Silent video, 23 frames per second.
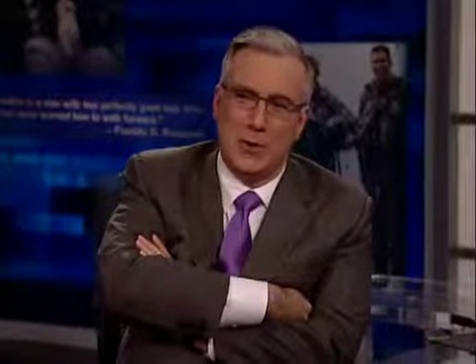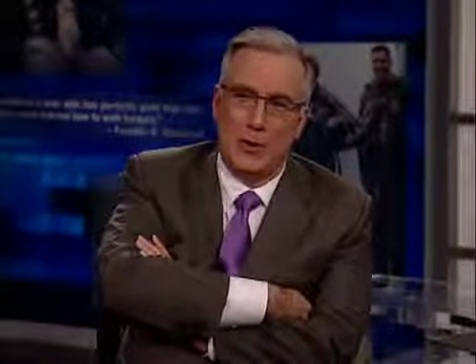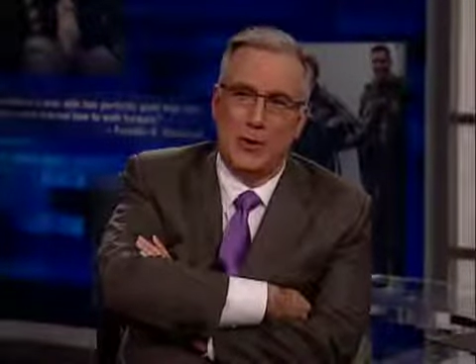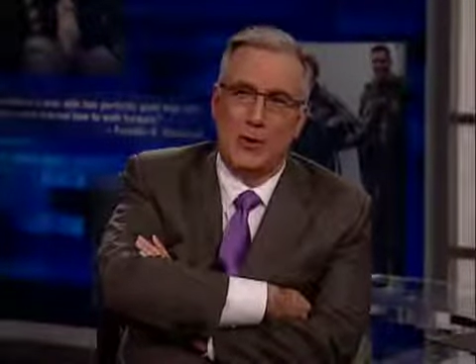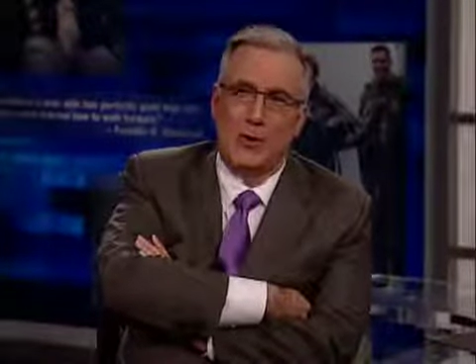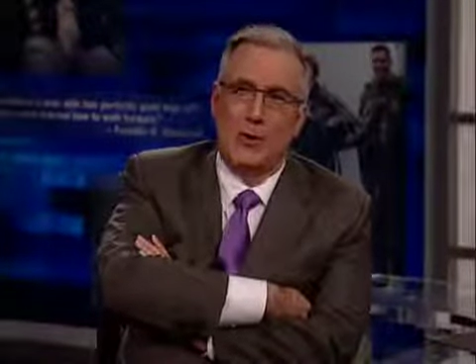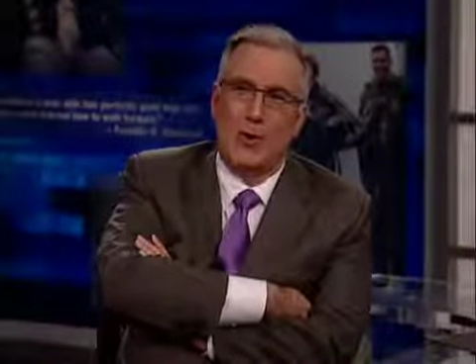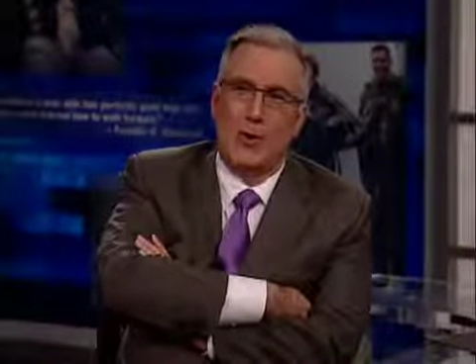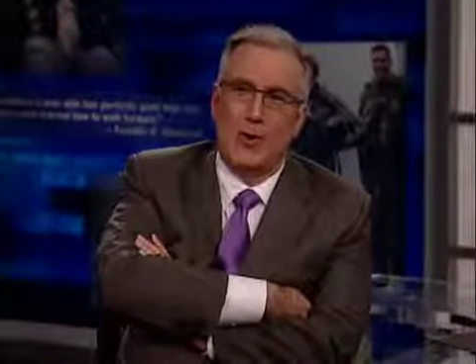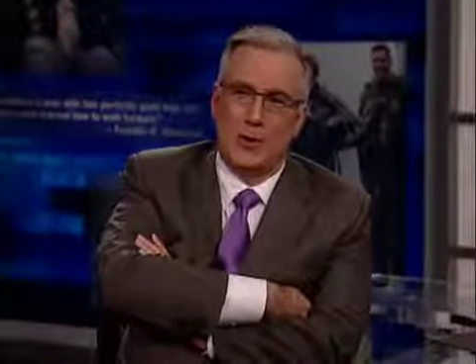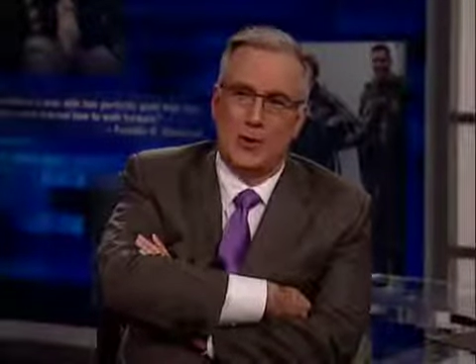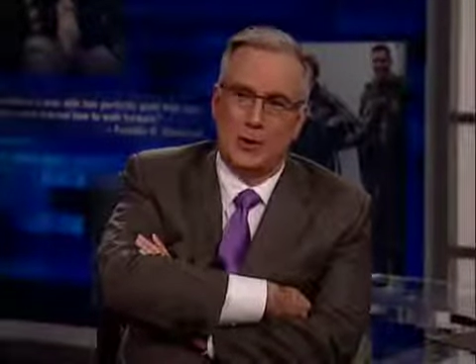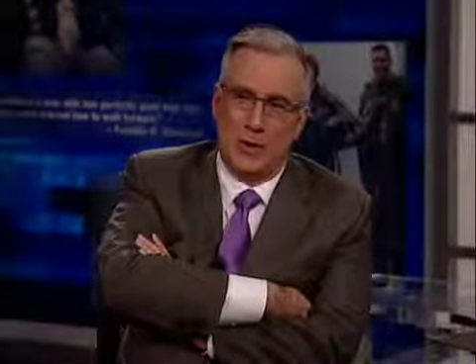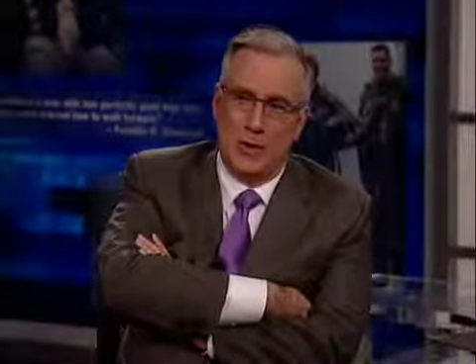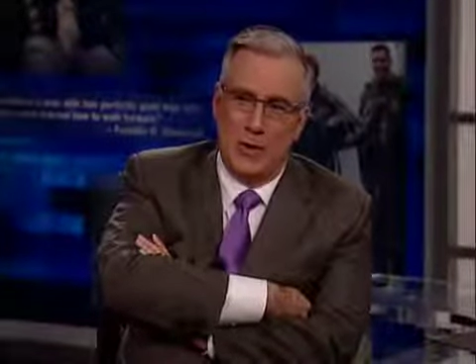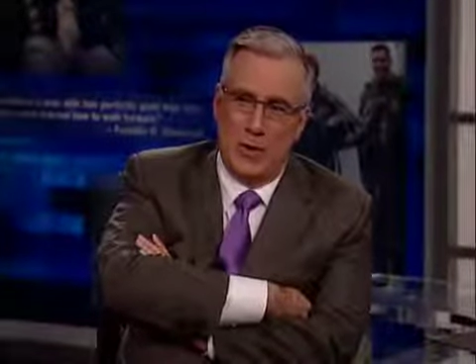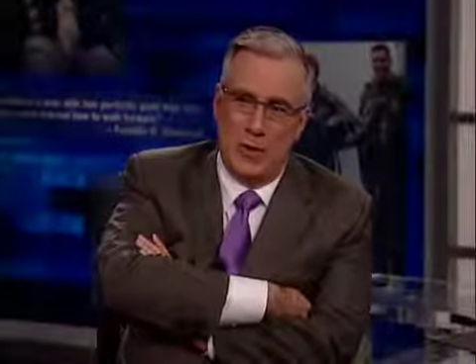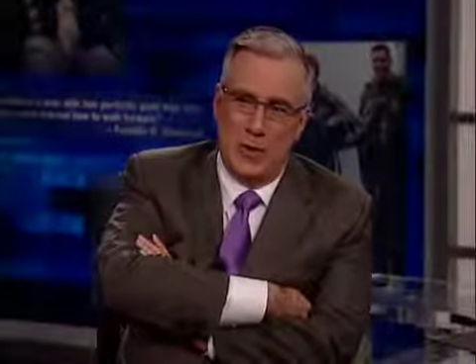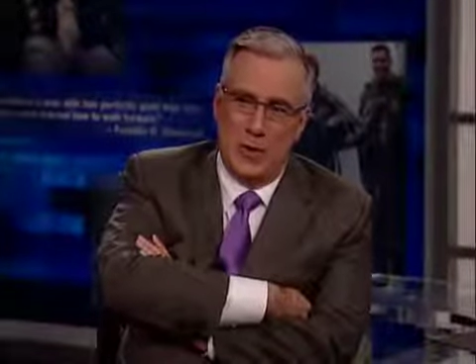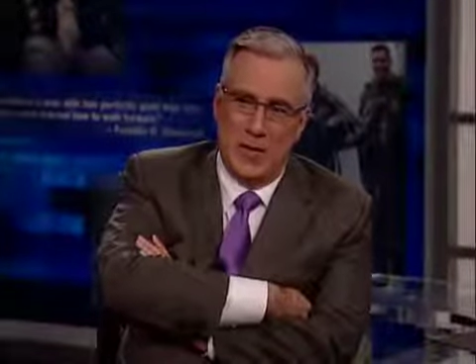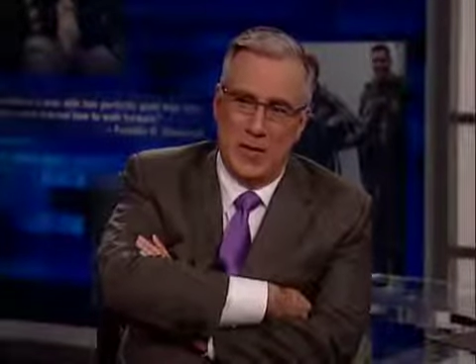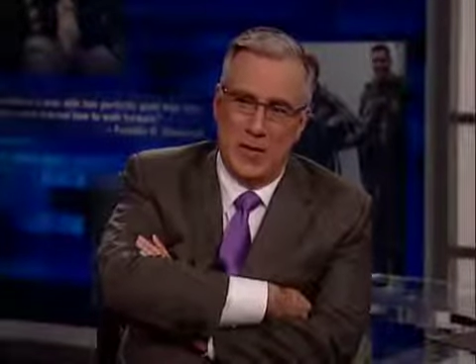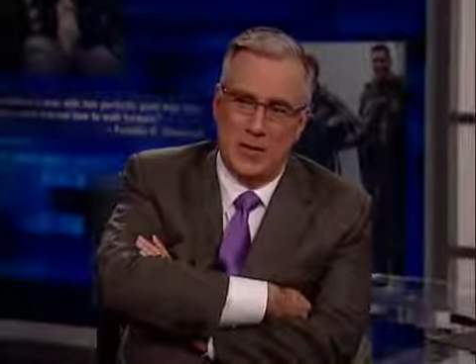and you know which one
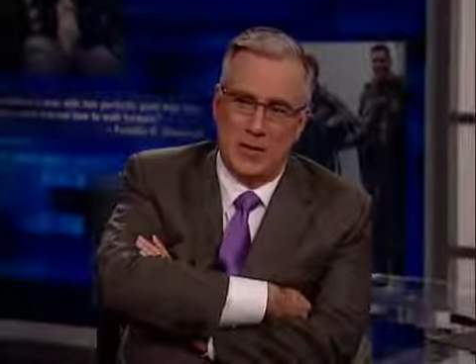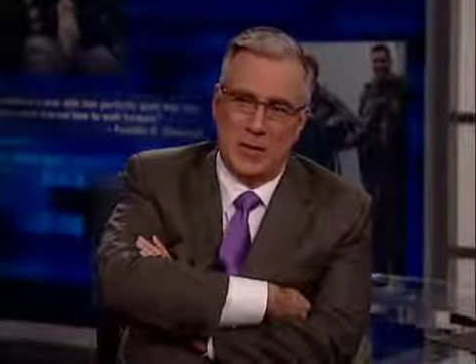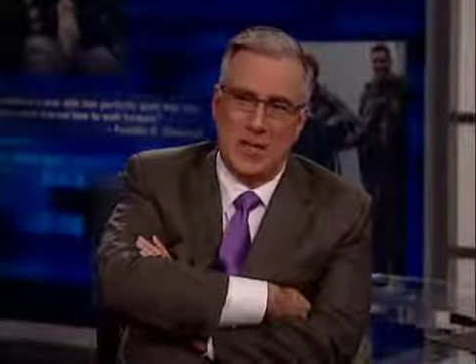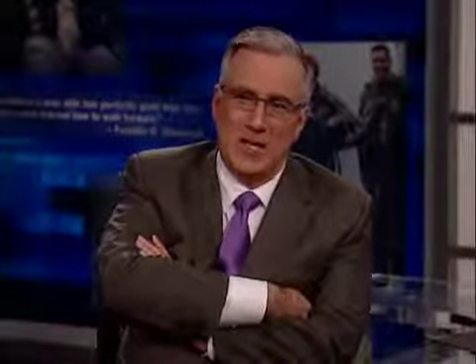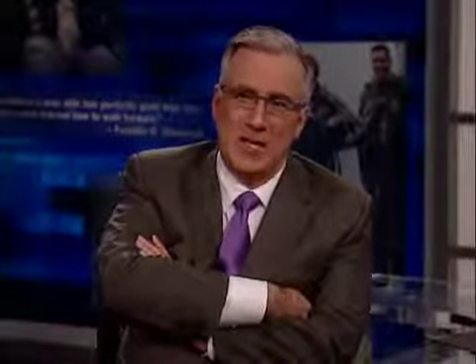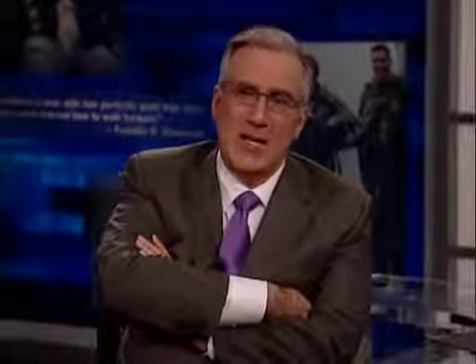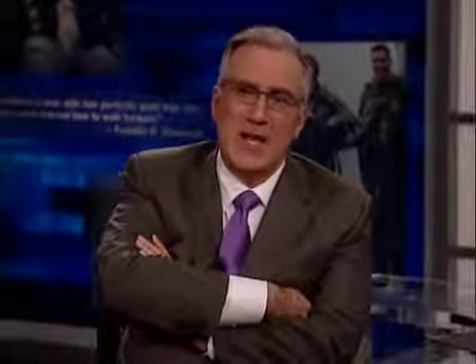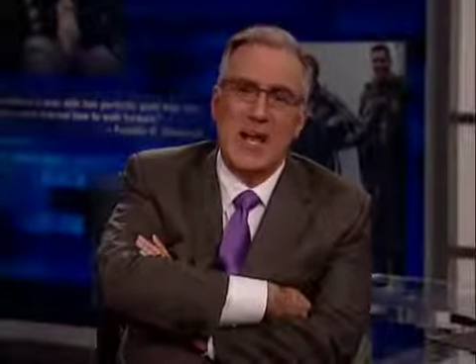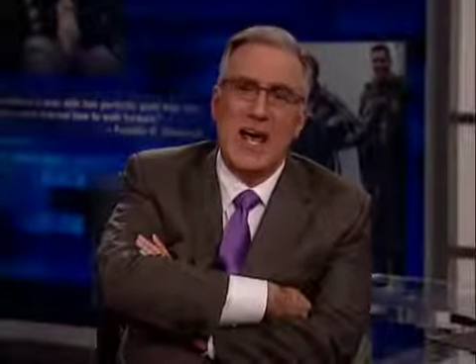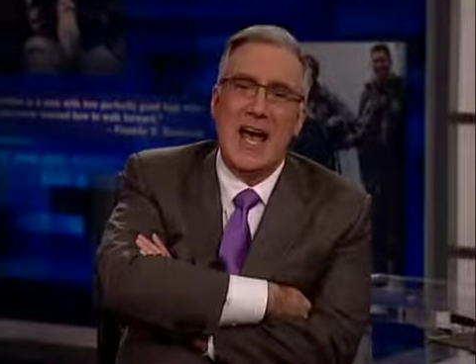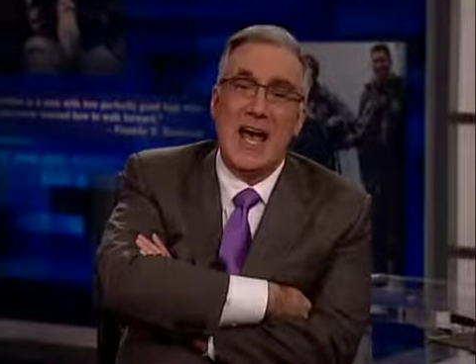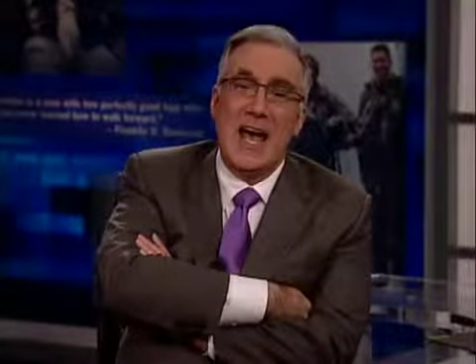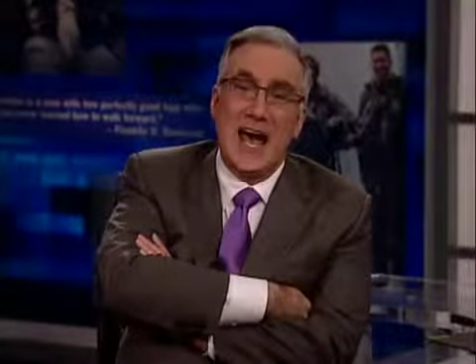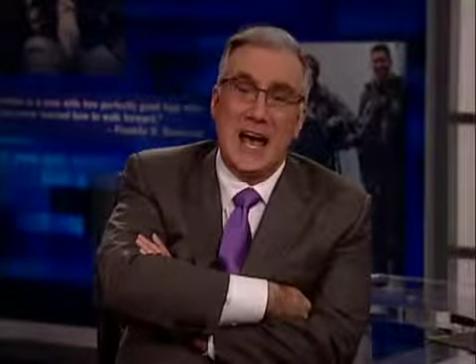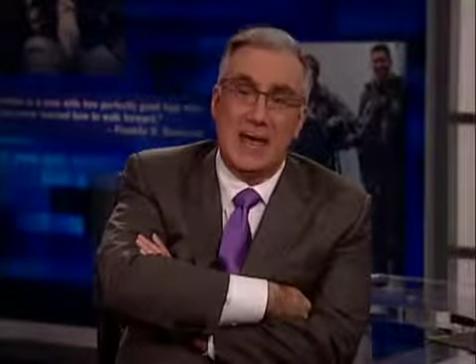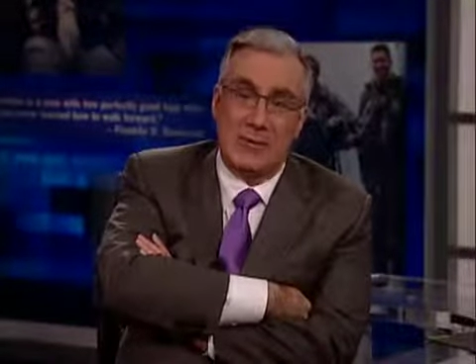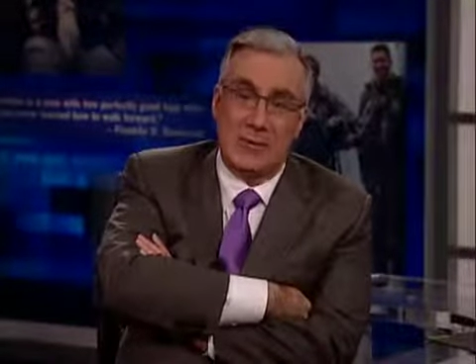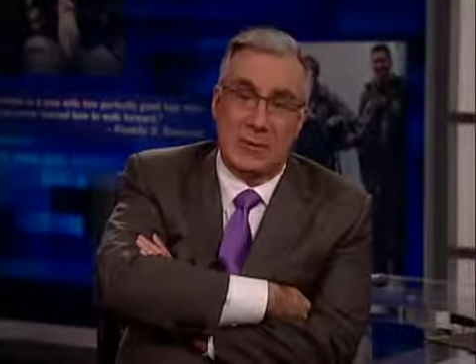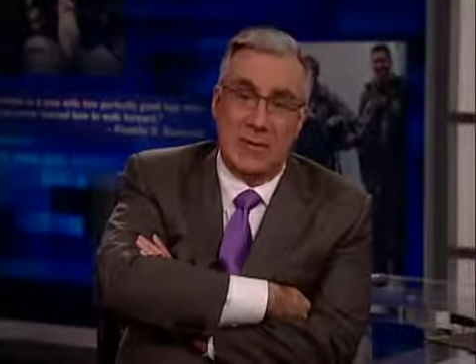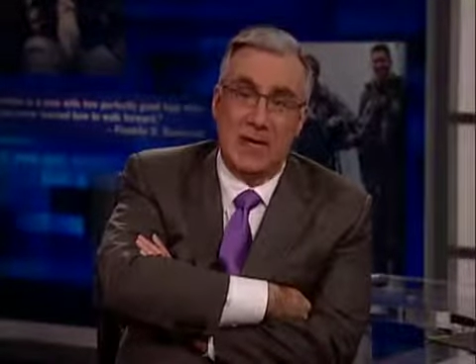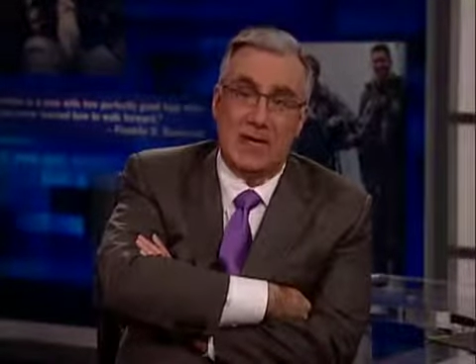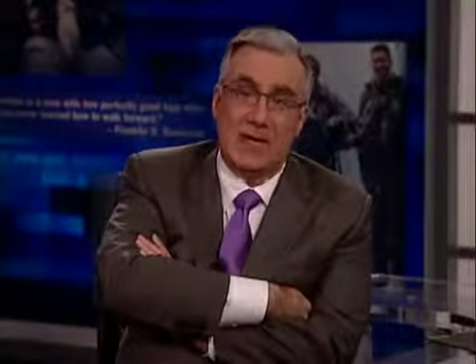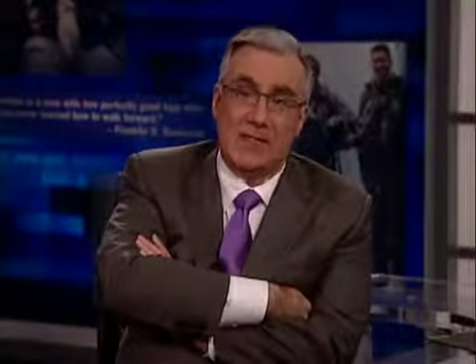it was,
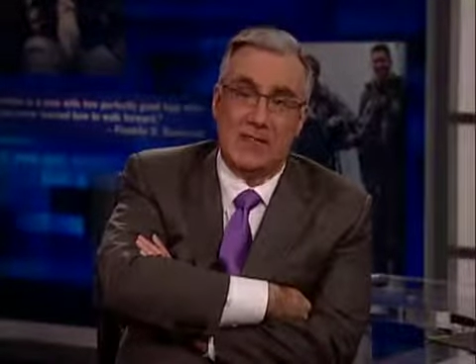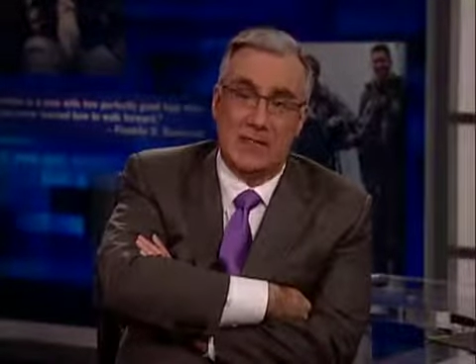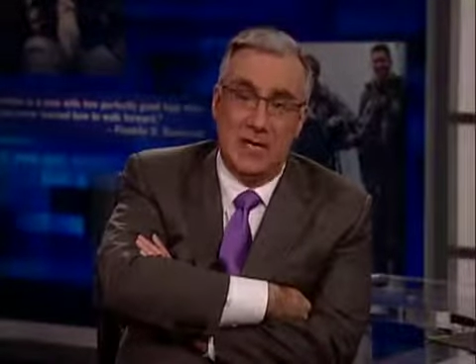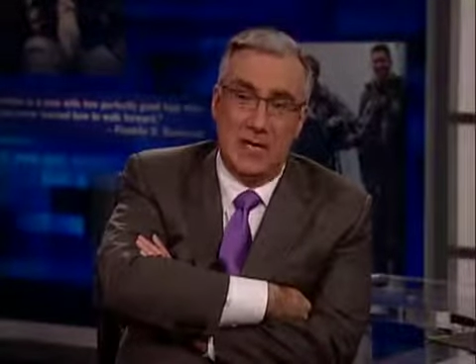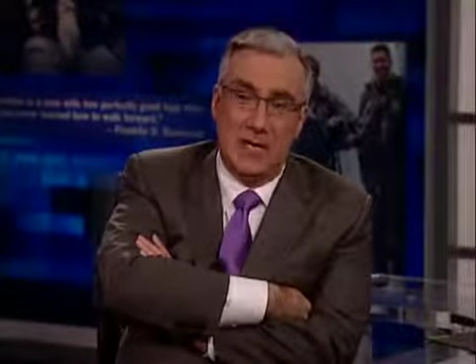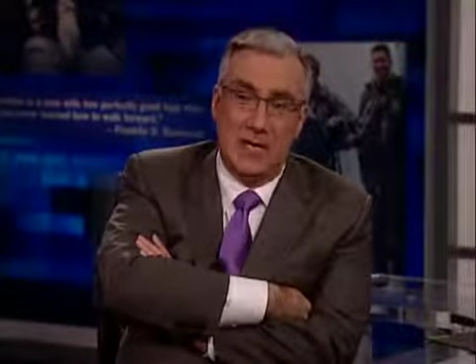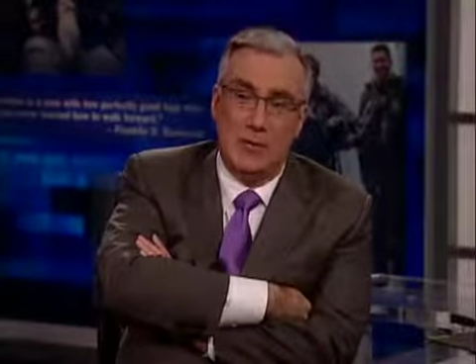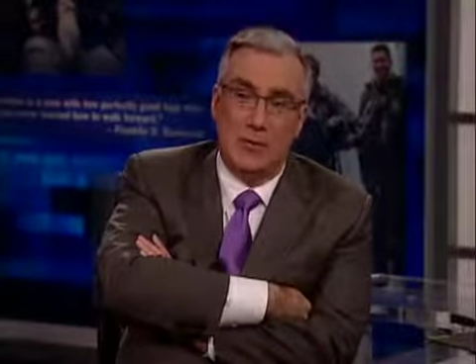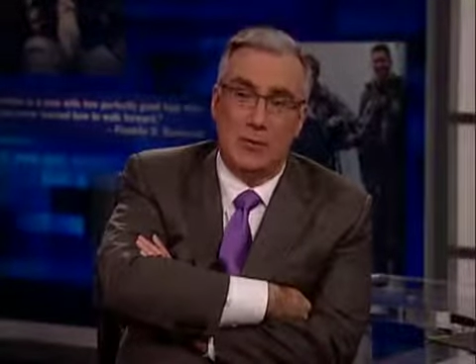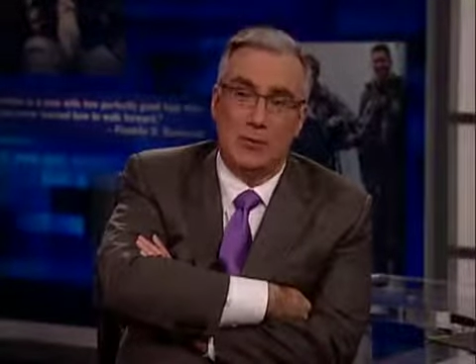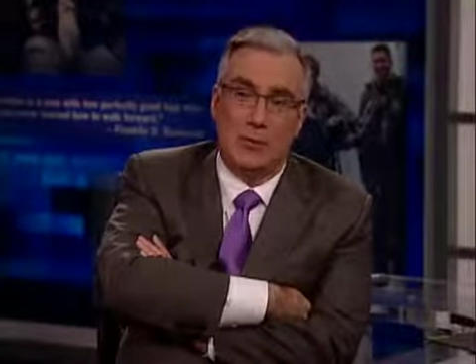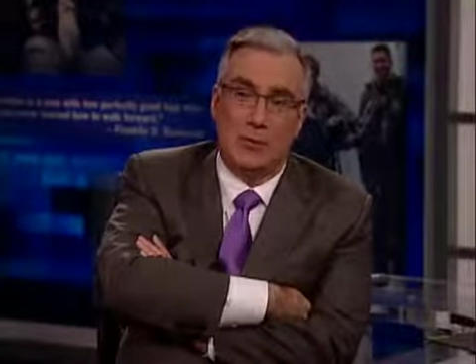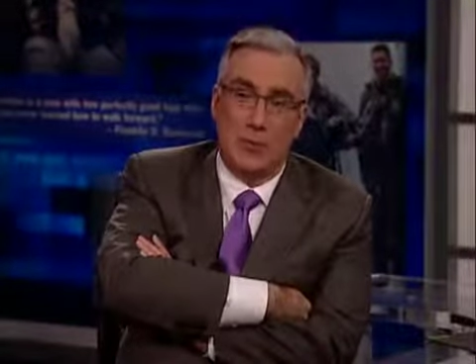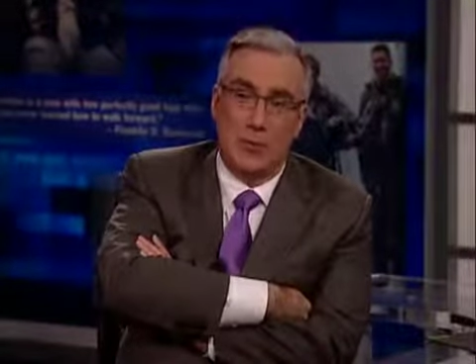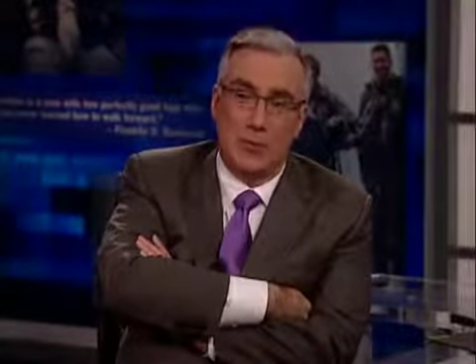after I'd seen Book